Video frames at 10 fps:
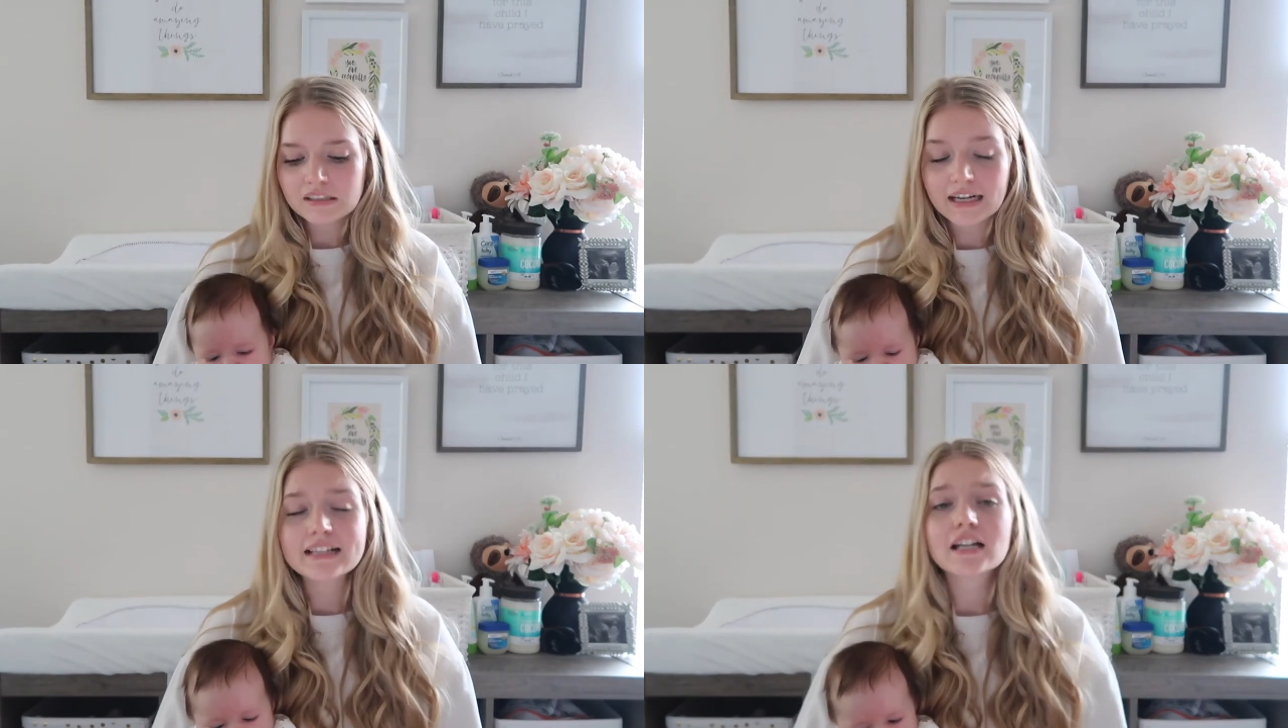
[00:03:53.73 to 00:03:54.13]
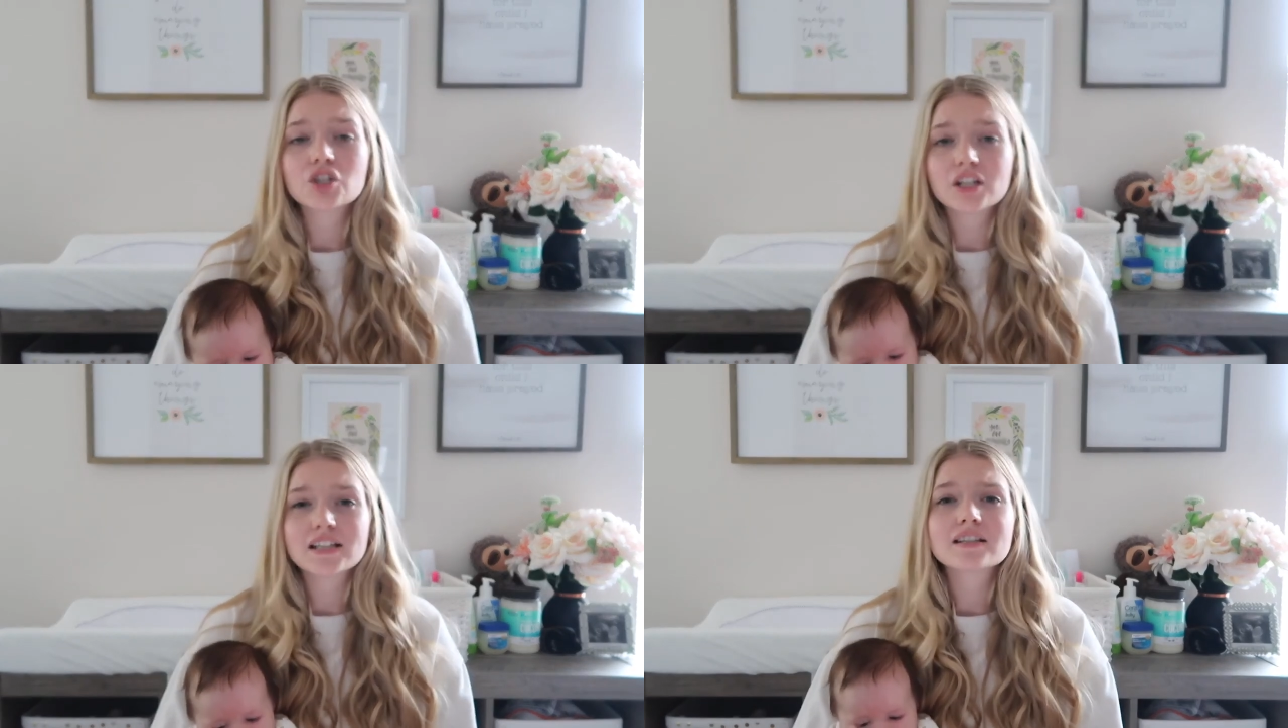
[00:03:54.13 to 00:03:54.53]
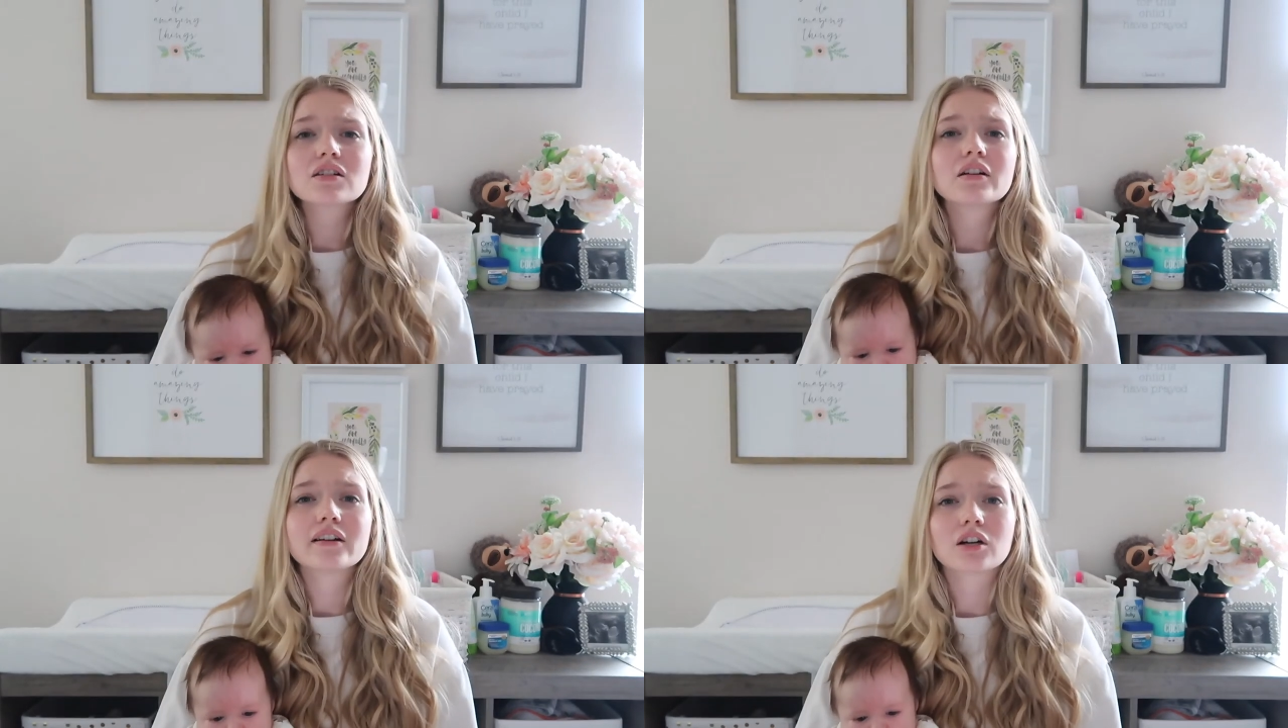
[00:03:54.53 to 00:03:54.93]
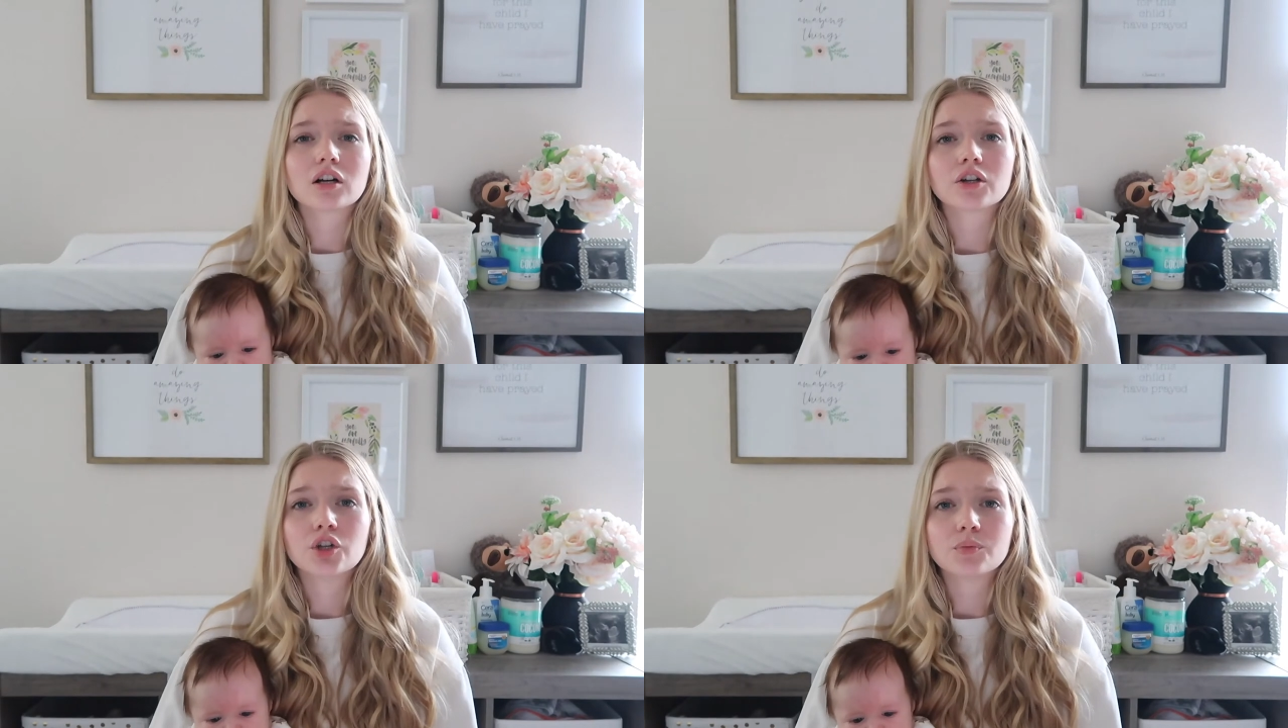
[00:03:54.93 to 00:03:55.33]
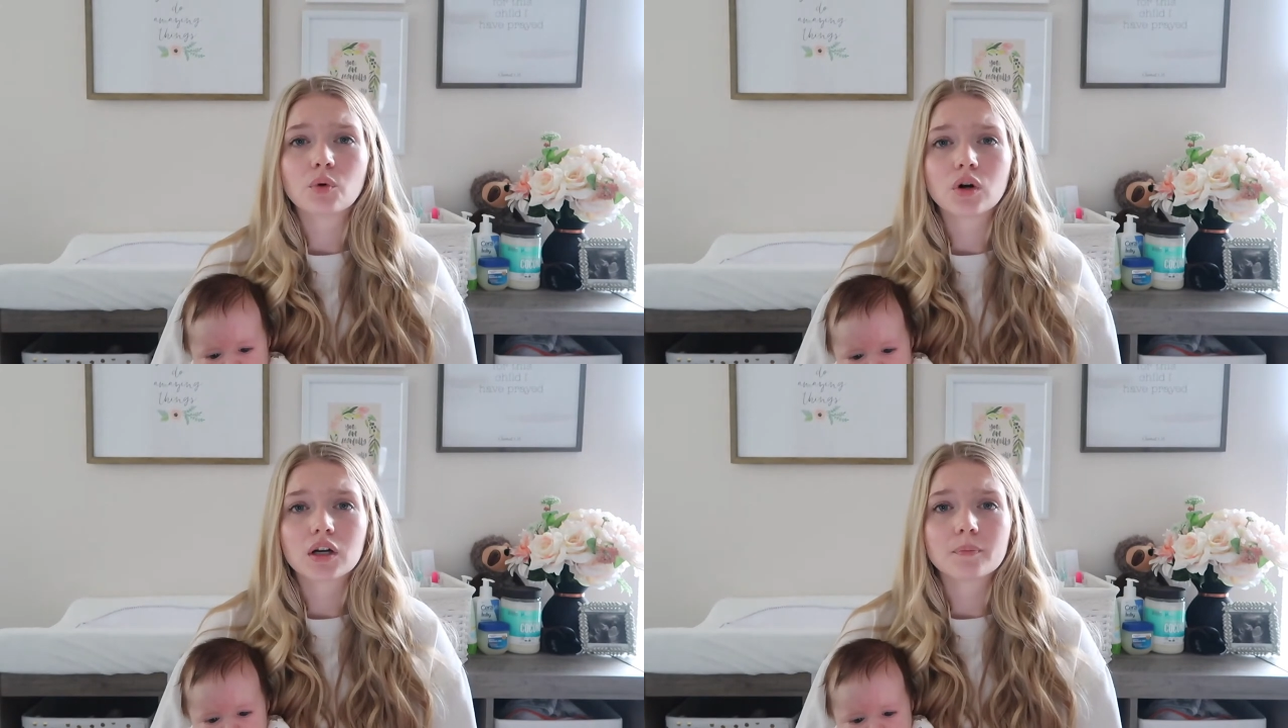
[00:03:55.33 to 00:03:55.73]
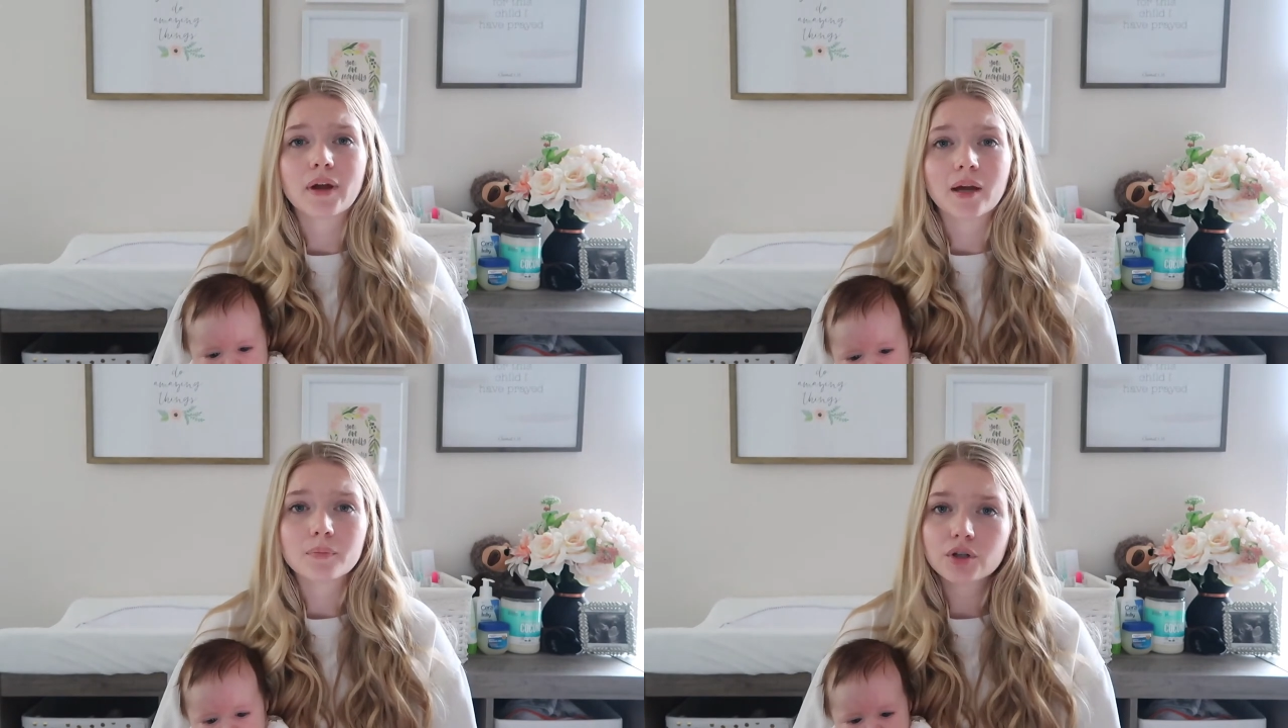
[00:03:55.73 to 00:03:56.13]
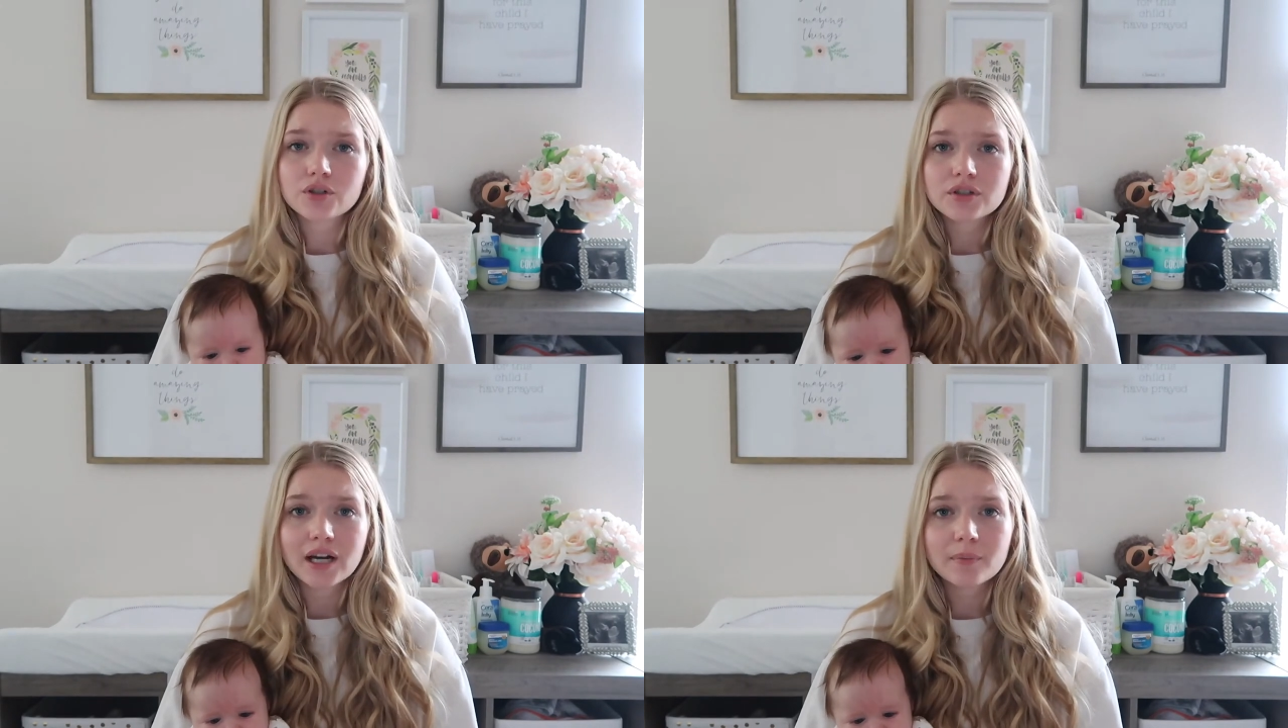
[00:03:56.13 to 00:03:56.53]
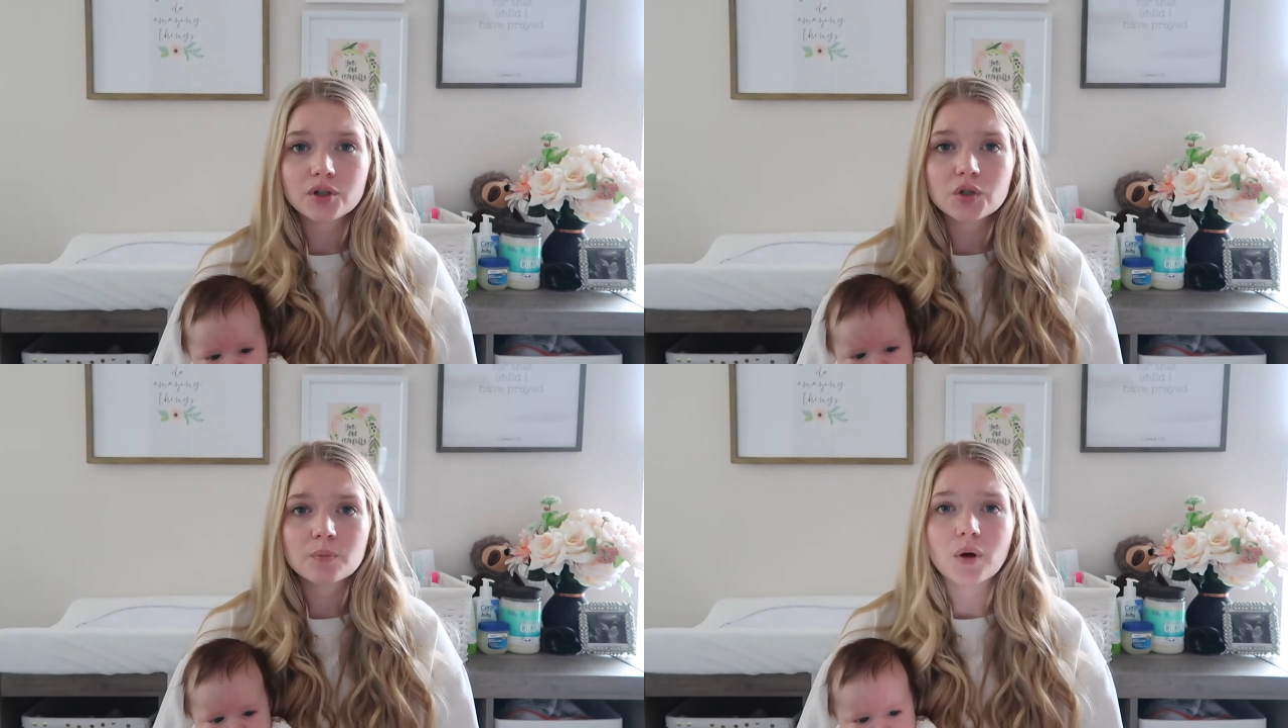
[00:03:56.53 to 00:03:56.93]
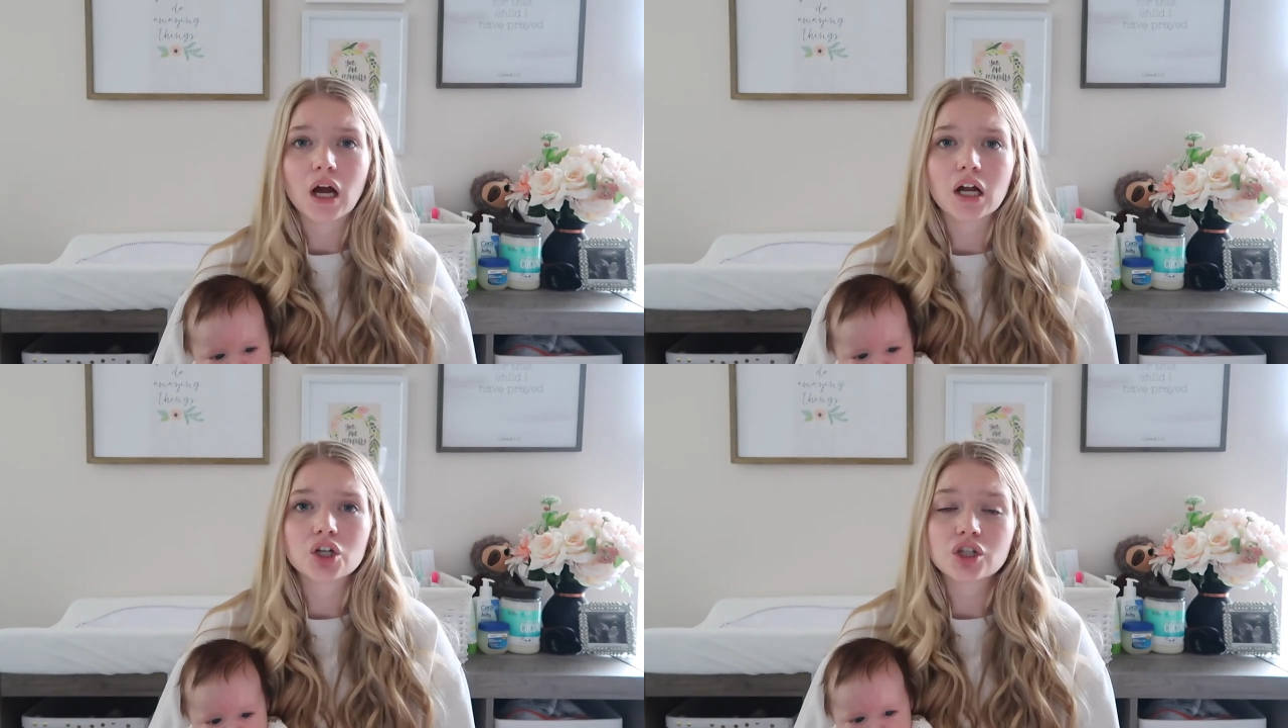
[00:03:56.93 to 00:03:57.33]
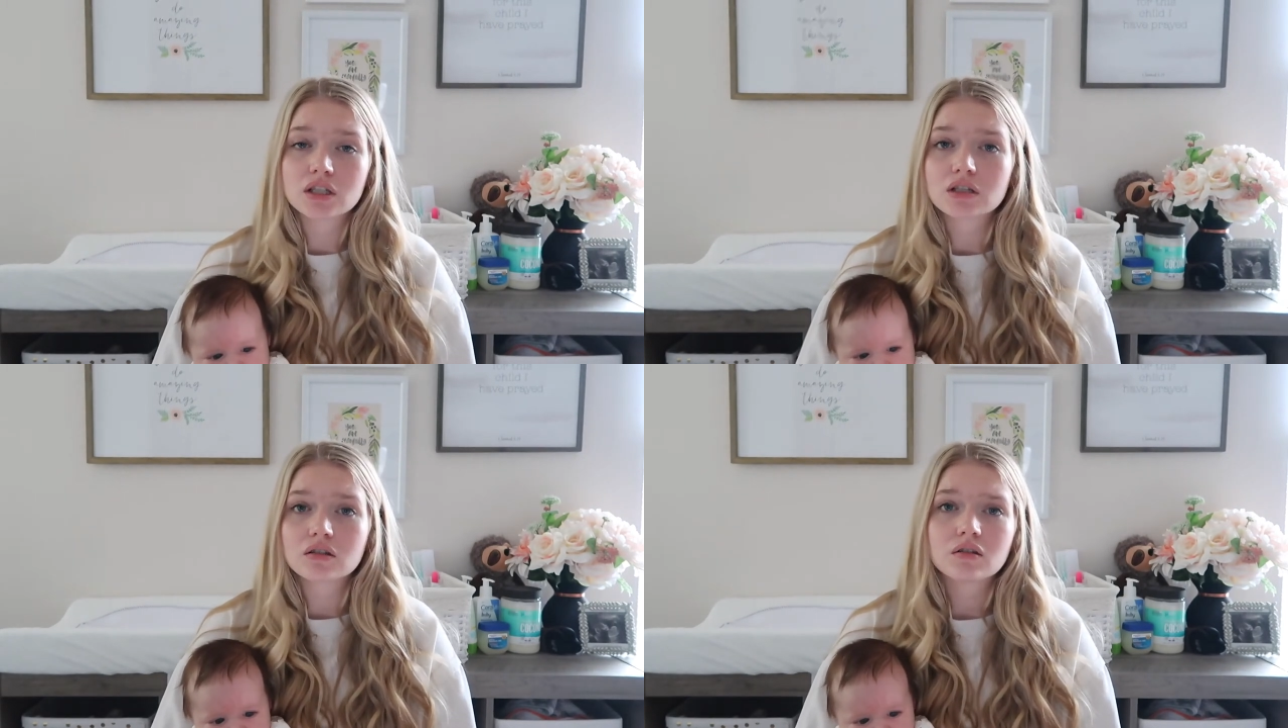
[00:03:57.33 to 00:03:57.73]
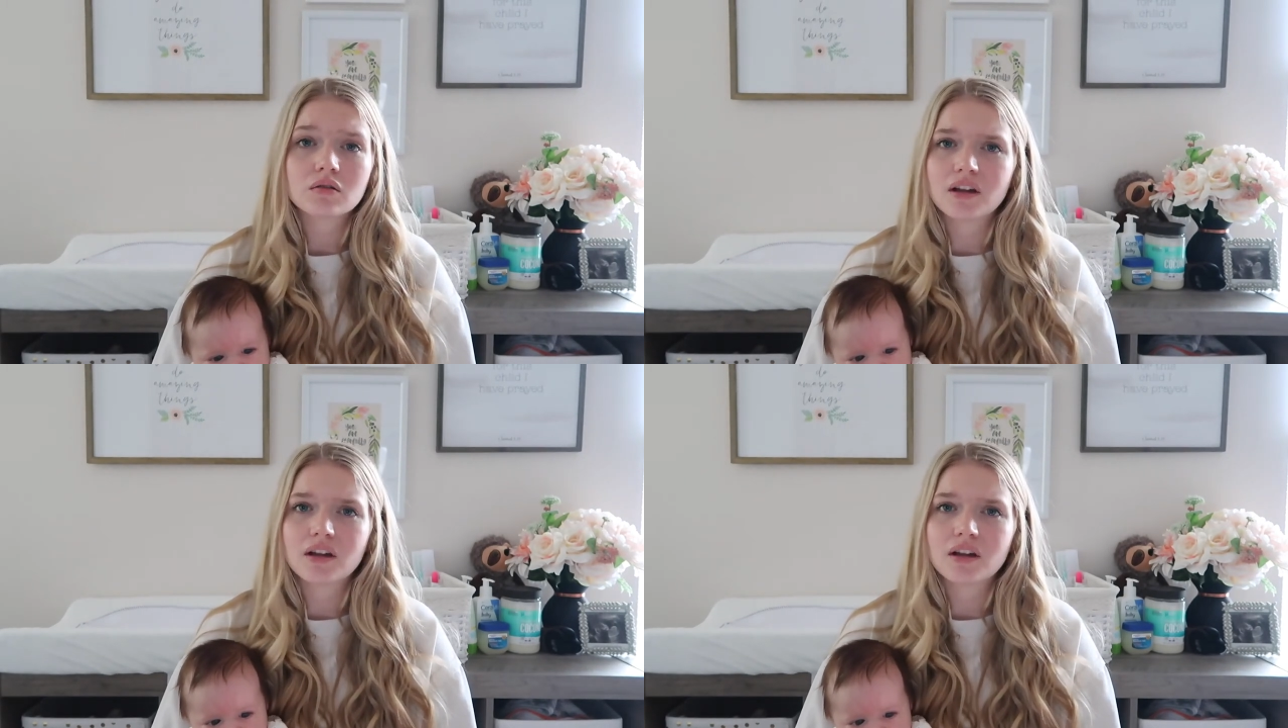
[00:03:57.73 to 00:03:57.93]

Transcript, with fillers: like I said, she is still in her newborn Pampers diapers, but she's